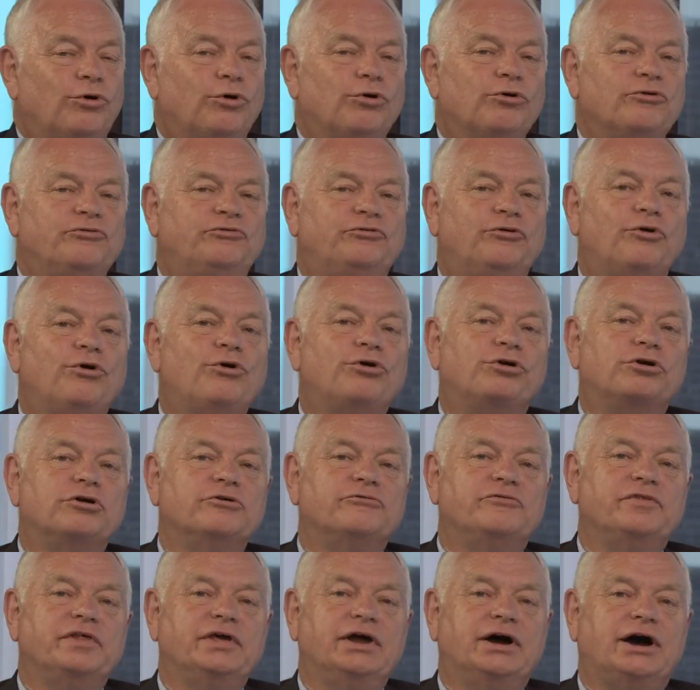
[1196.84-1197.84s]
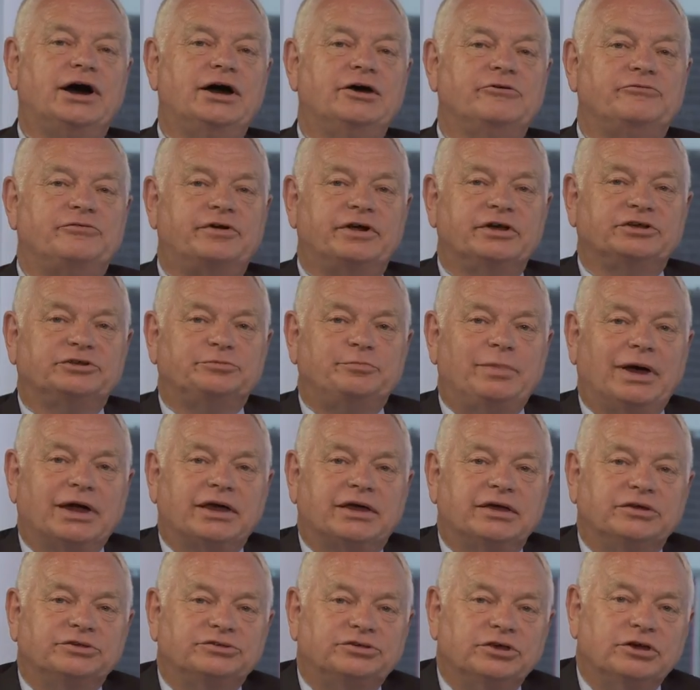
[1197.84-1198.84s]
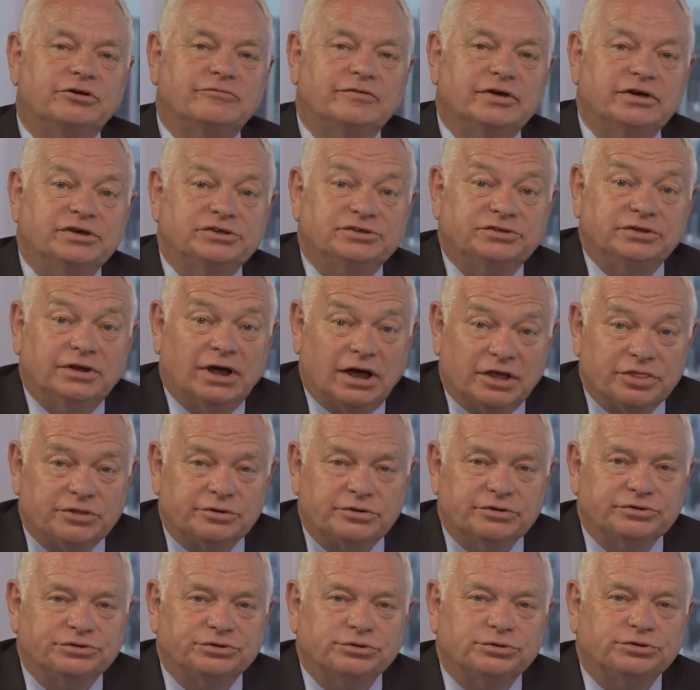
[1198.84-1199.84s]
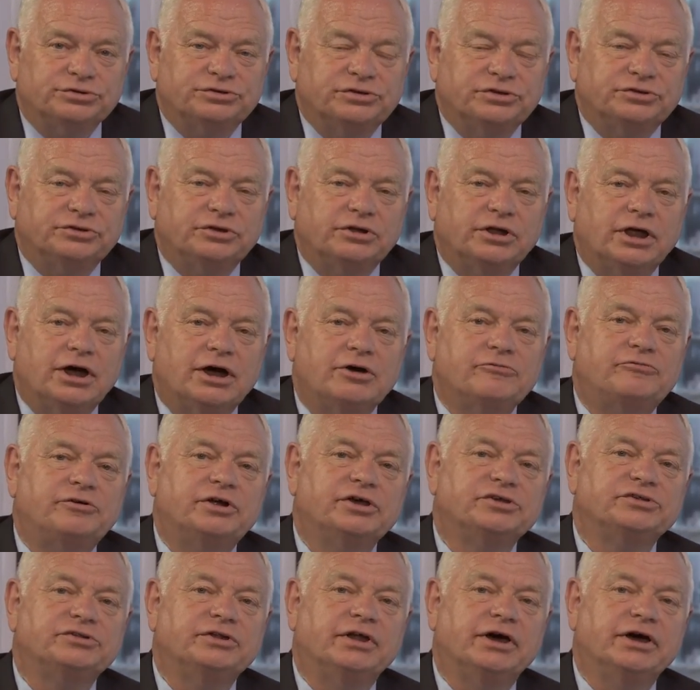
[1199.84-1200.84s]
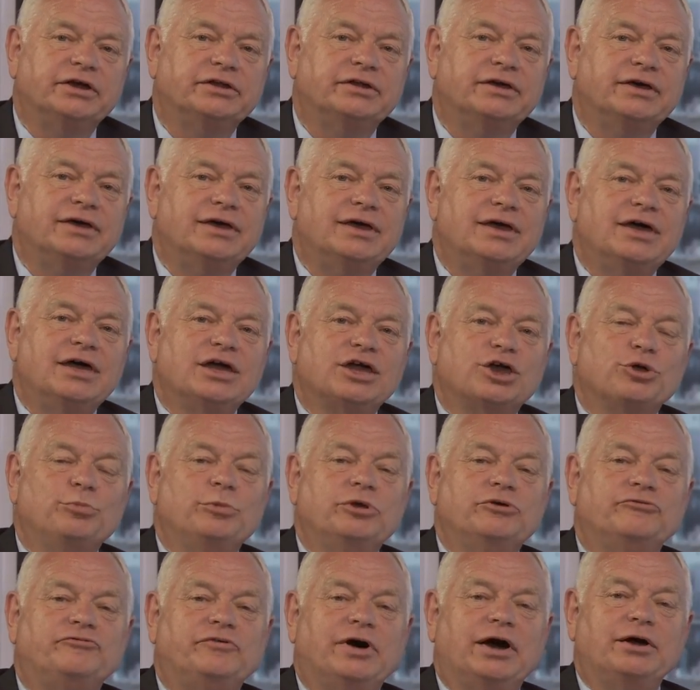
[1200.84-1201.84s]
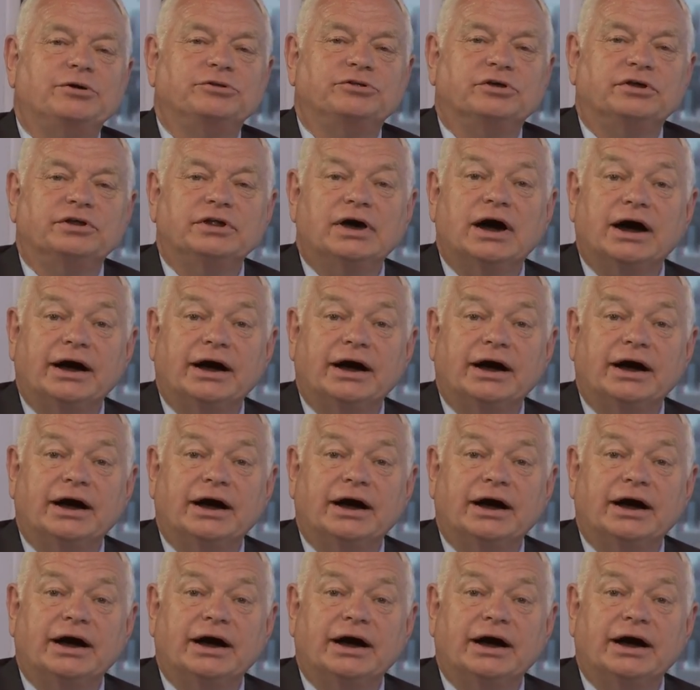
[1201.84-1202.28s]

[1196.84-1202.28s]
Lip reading: All four of the IFRS banking surveys and other resources on IFRS 9 can be found on